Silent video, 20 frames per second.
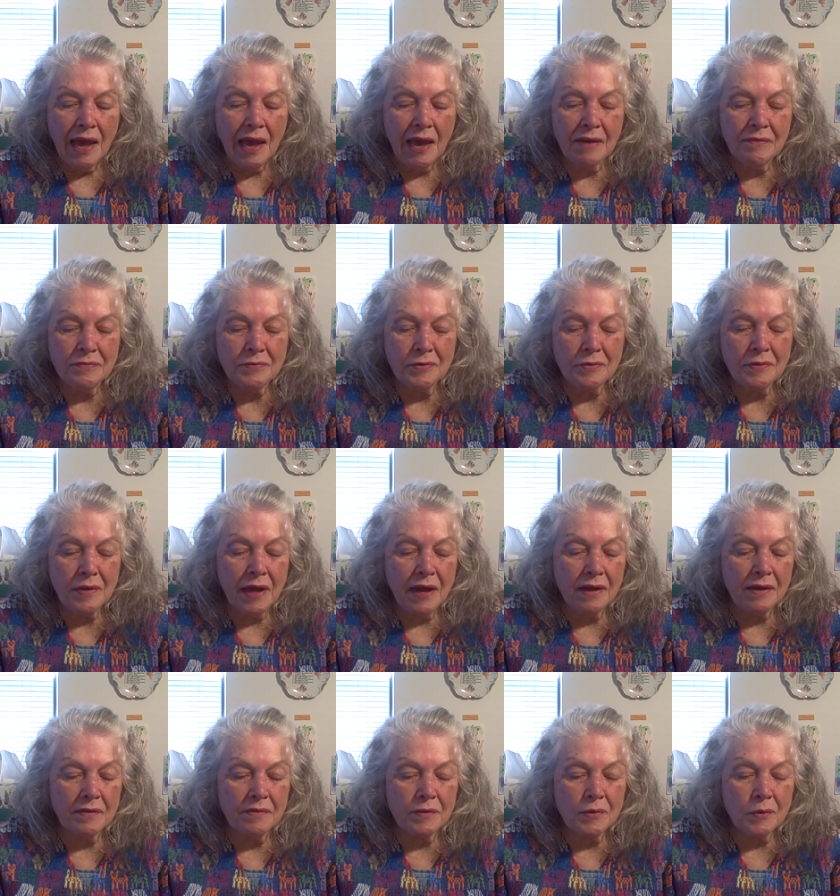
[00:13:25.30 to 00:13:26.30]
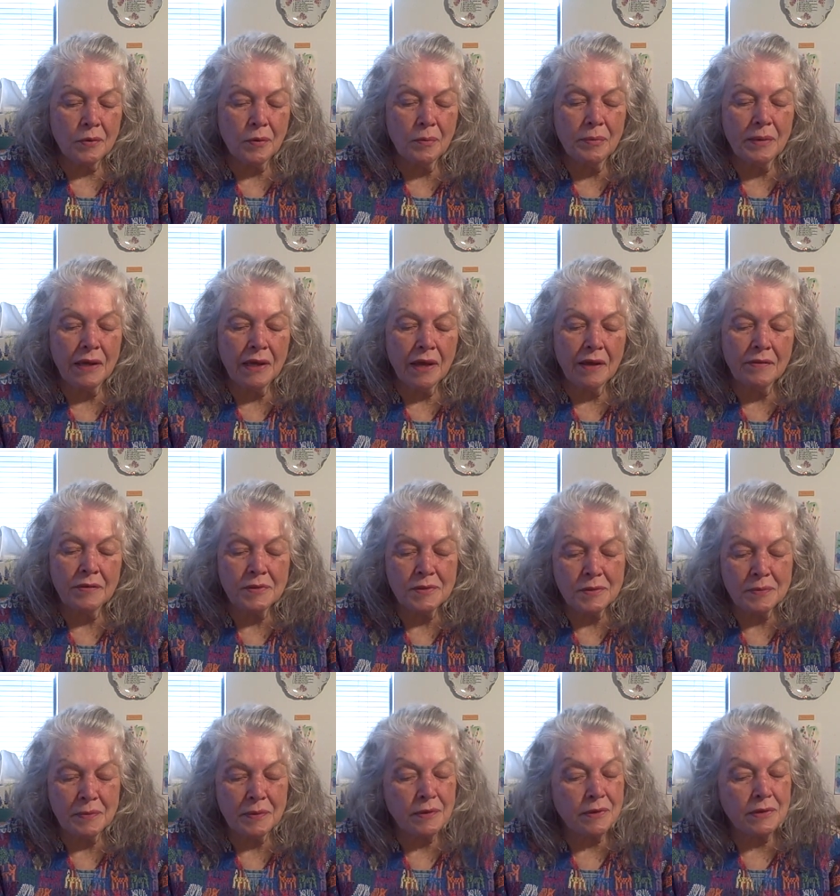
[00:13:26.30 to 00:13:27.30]
After that, there will be other
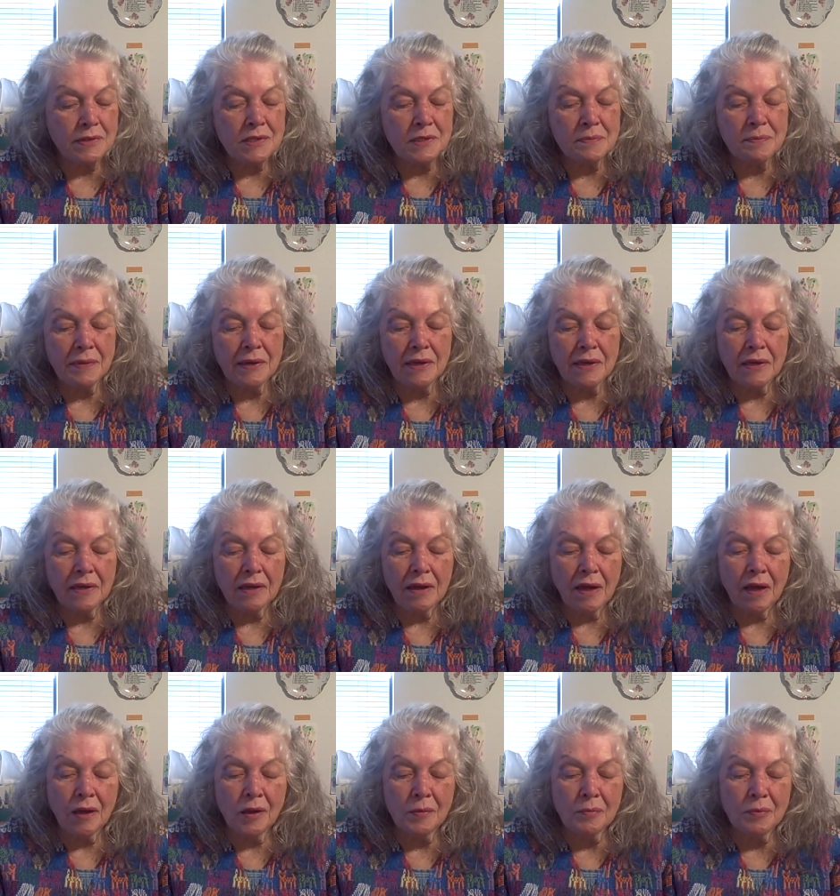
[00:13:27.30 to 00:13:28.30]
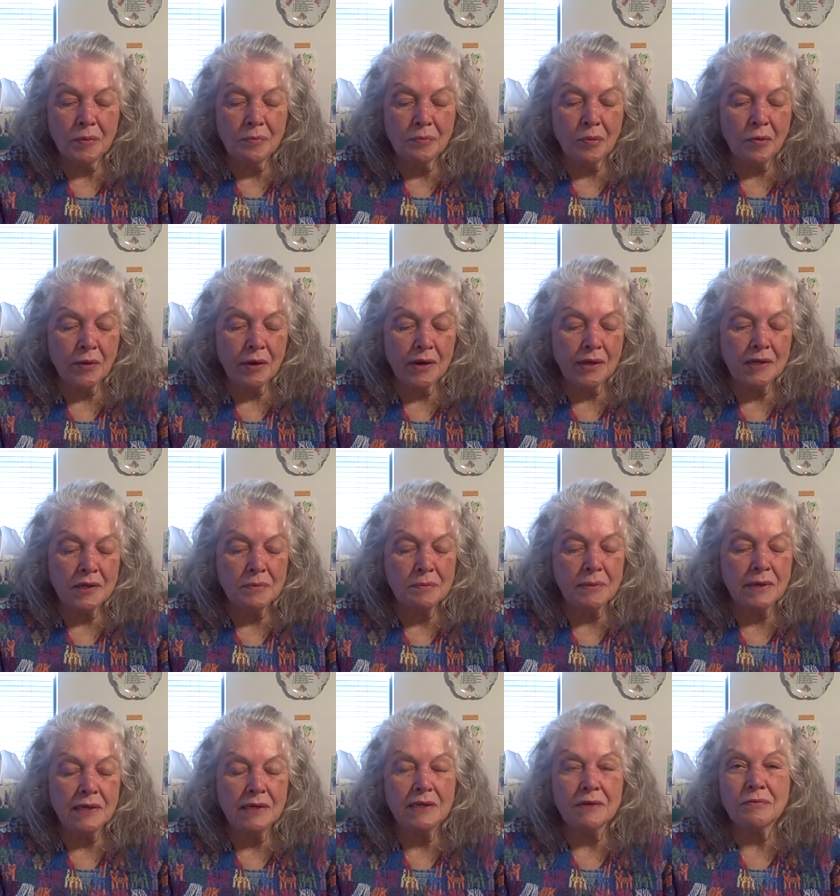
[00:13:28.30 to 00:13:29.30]
spirits speaking, all purporting to
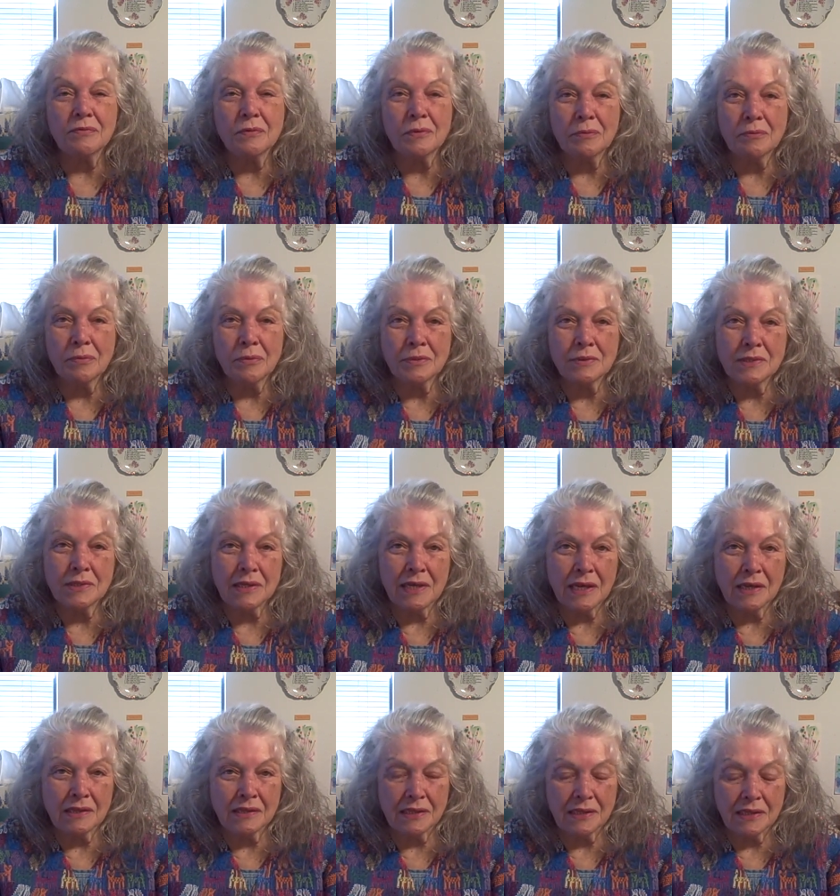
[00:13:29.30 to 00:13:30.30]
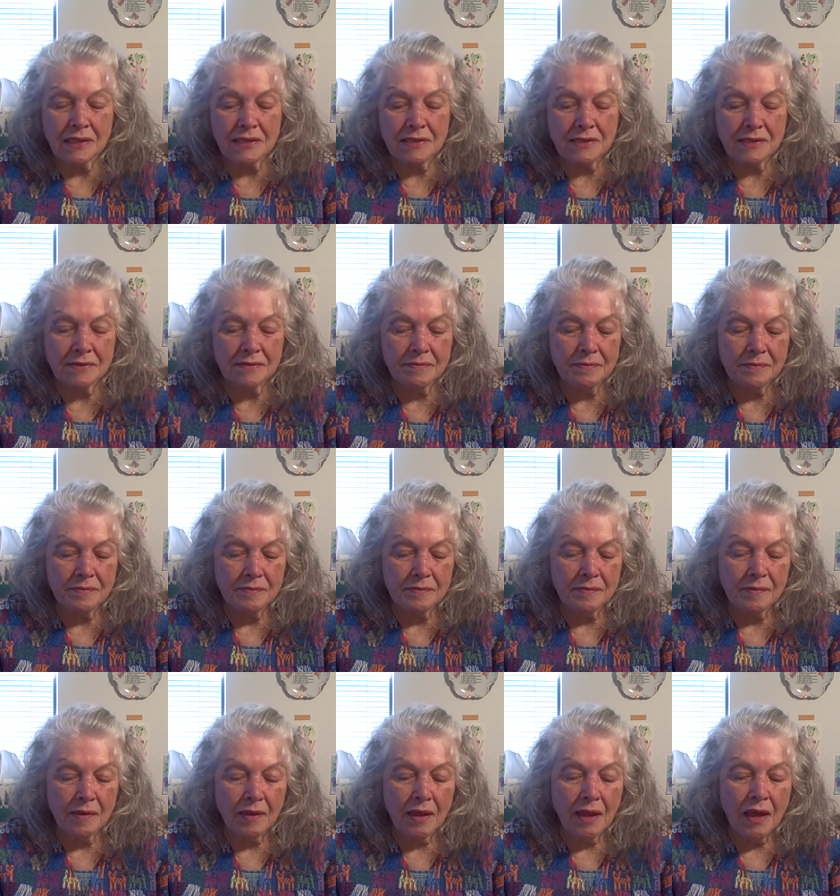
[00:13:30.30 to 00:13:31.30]
be different personalities.
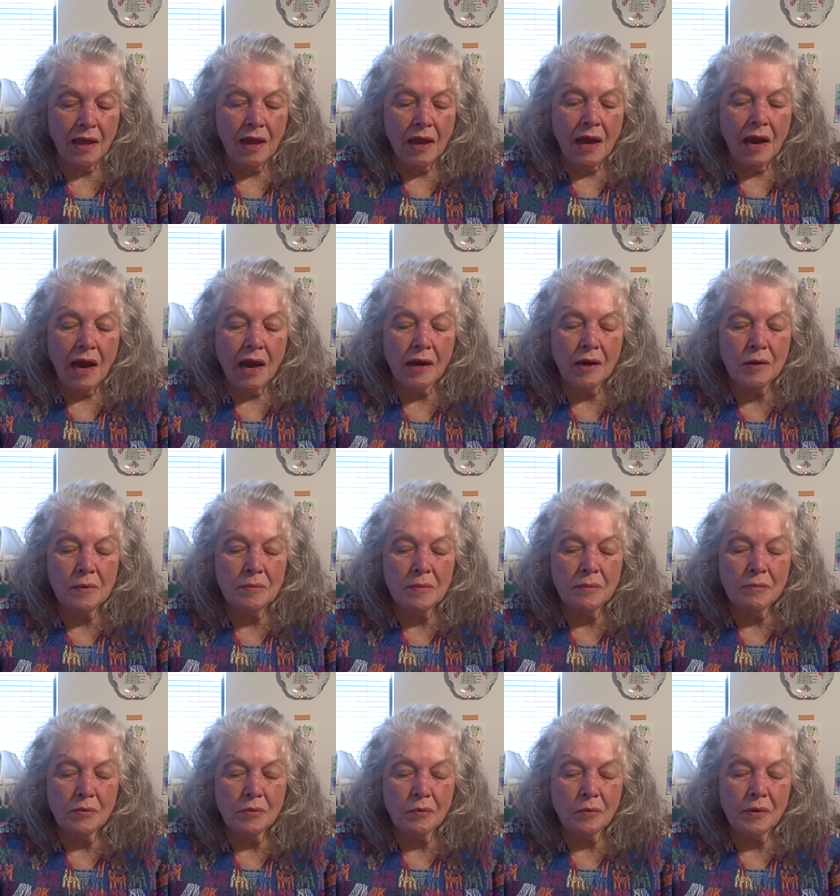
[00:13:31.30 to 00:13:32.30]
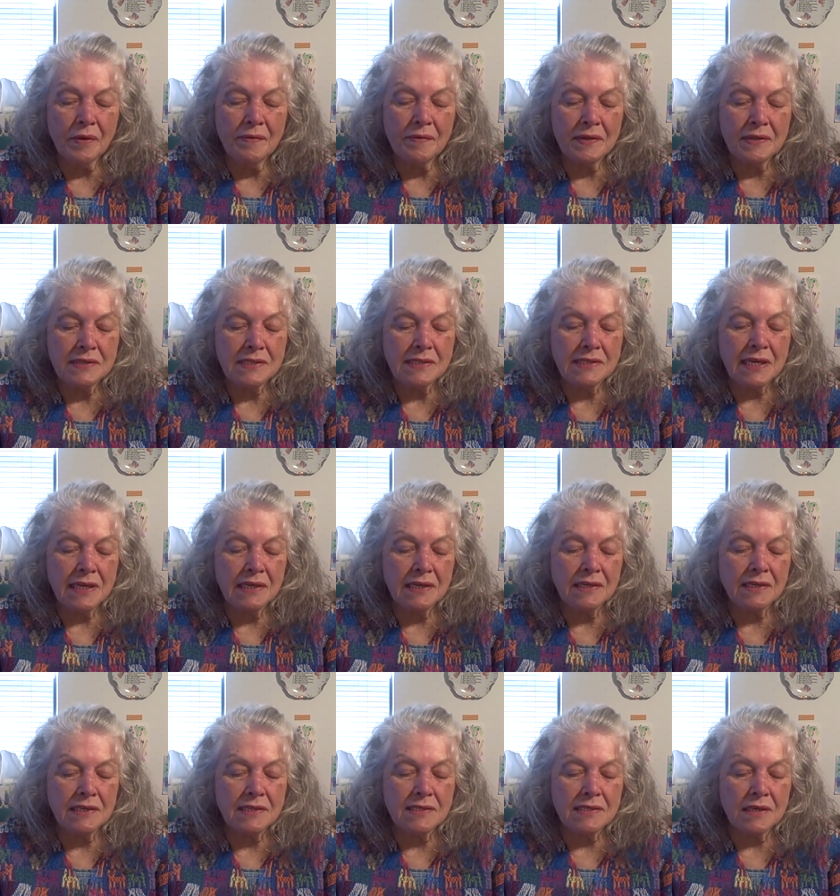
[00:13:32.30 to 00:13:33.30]
I remember one that
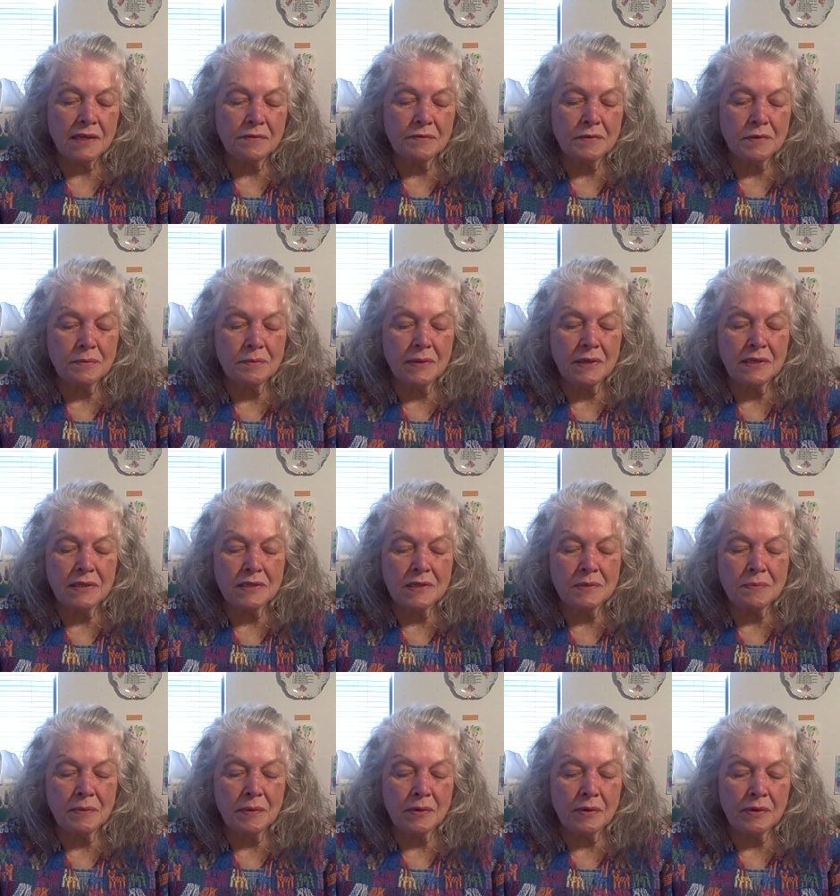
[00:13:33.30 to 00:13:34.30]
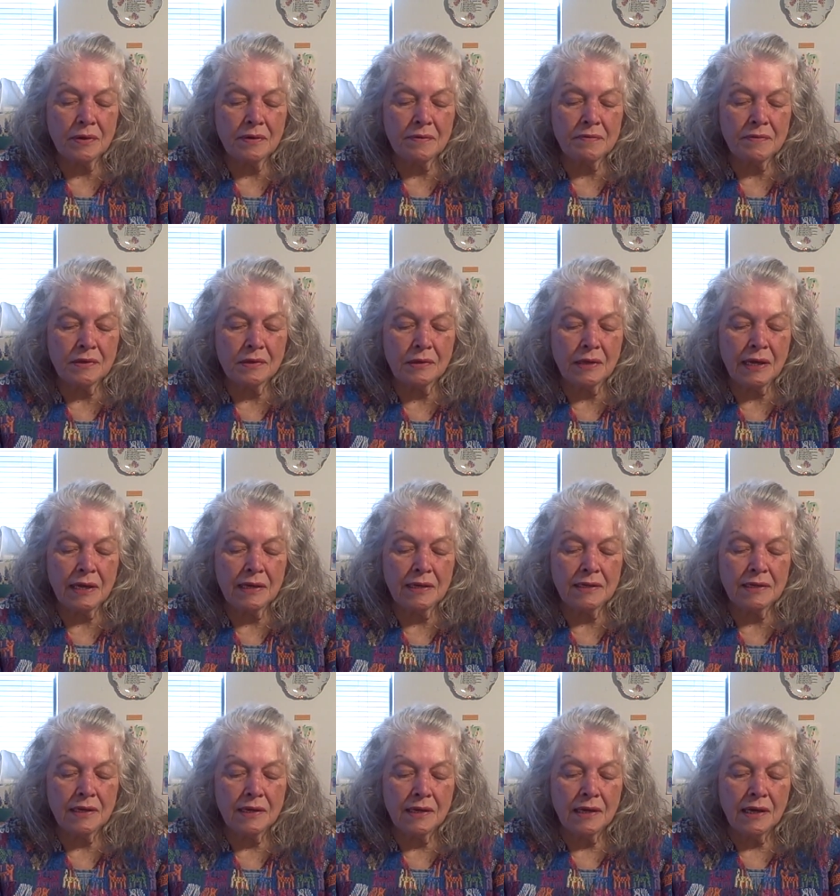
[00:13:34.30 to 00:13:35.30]
stated itself to be the spirit of the
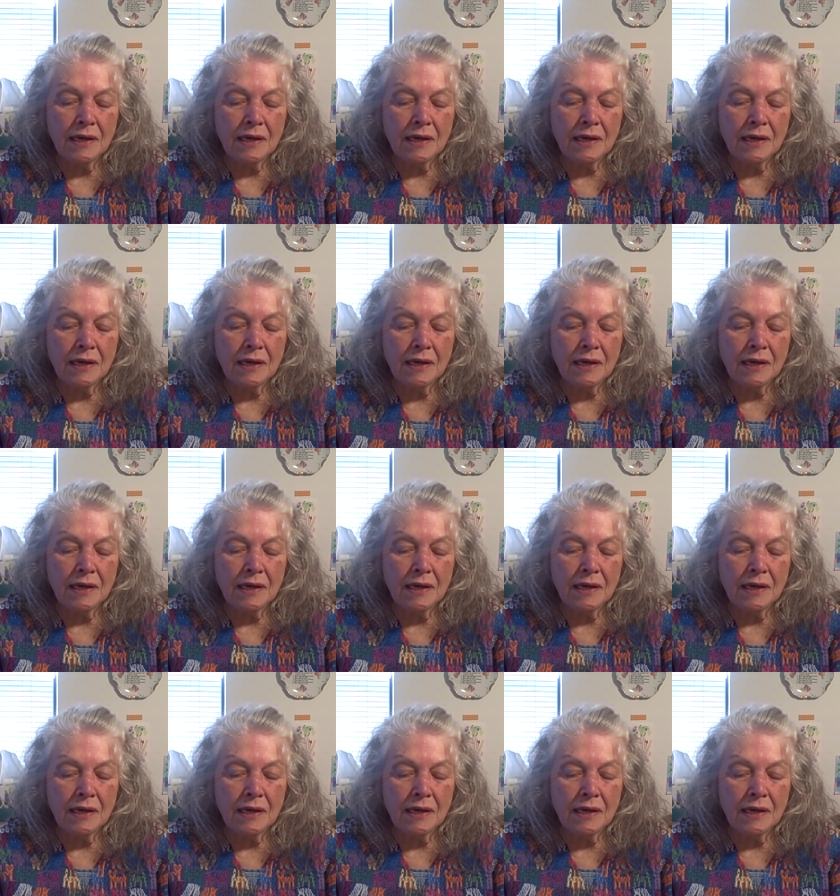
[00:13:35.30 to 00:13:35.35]
late